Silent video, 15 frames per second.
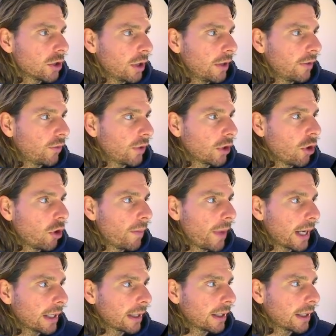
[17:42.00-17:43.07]
if we go
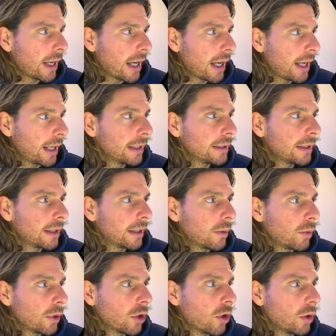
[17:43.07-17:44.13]
back and
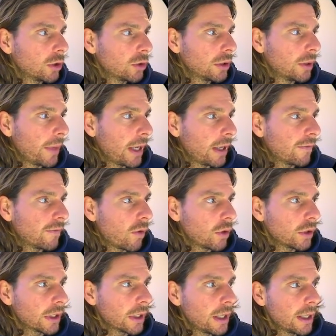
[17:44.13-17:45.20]
we go into the main
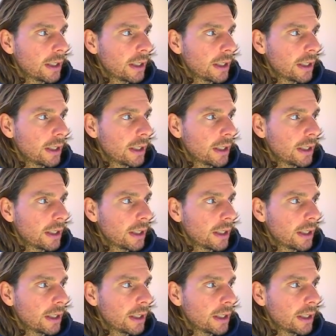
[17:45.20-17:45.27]
folder,